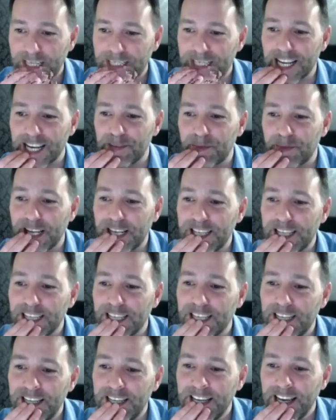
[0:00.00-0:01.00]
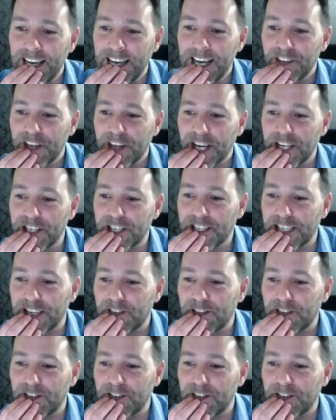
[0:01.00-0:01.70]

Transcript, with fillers: Laisla Bonita, thank you,